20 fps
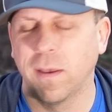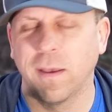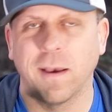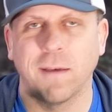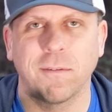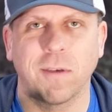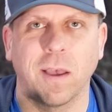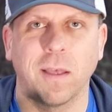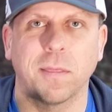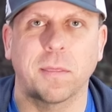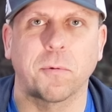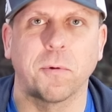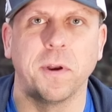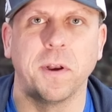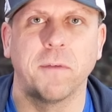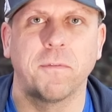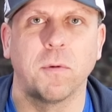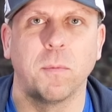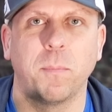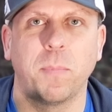I've got three
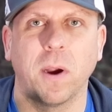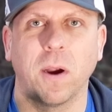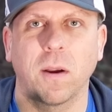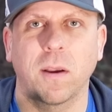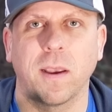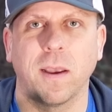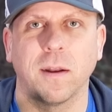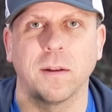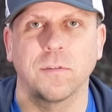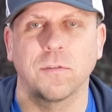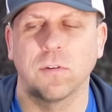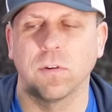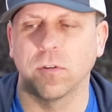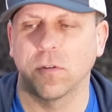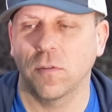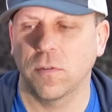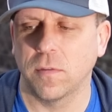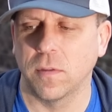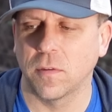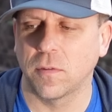different bear
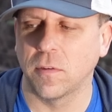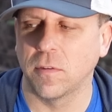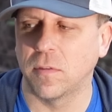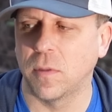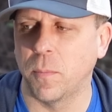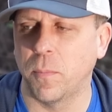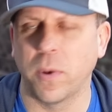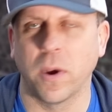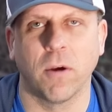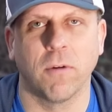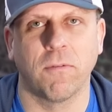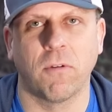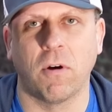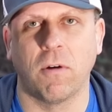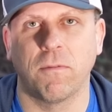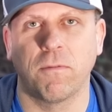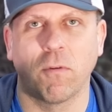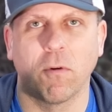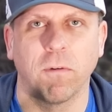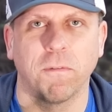canisters. This is the Bear
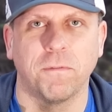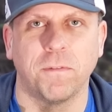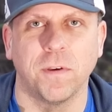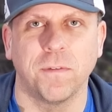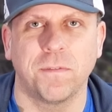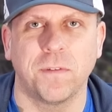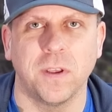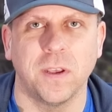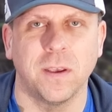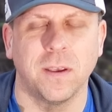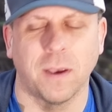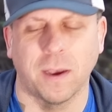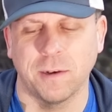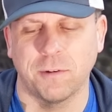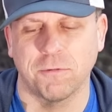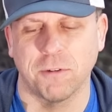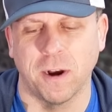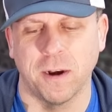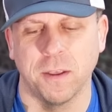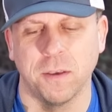Vault 450. I
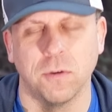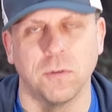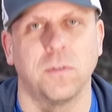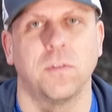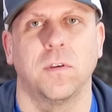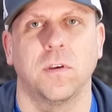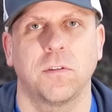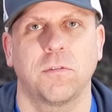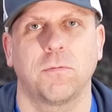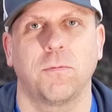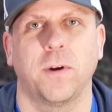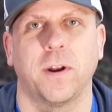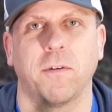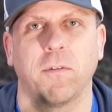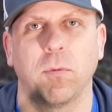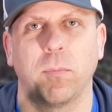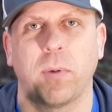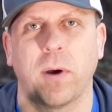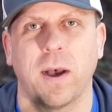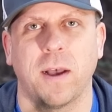try to use this
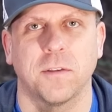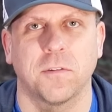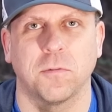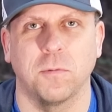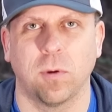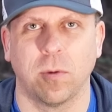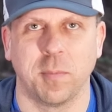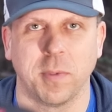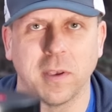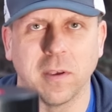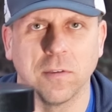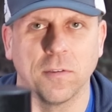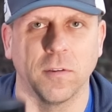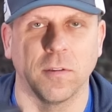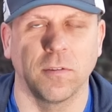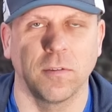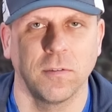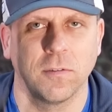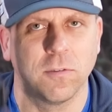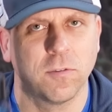whenever possible because
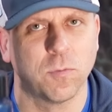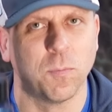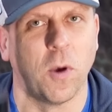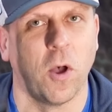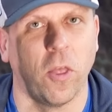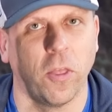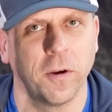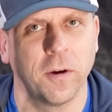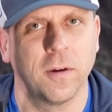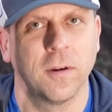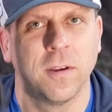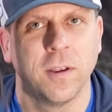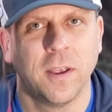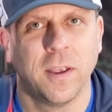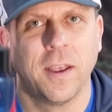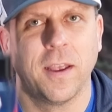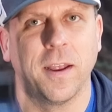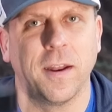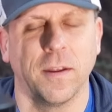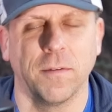it's smaller
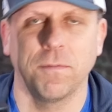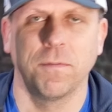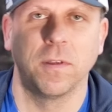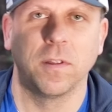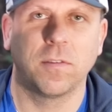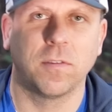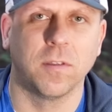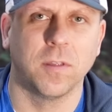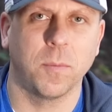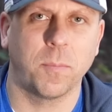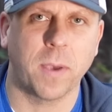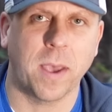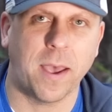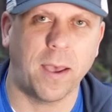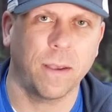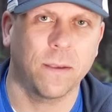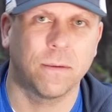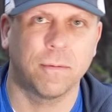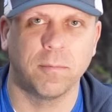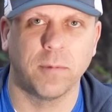and it fits in the
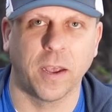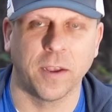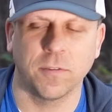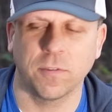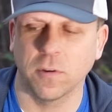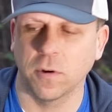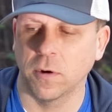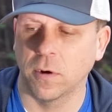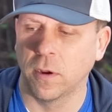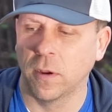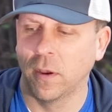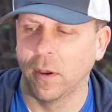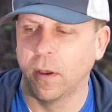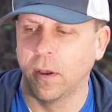pack nicer.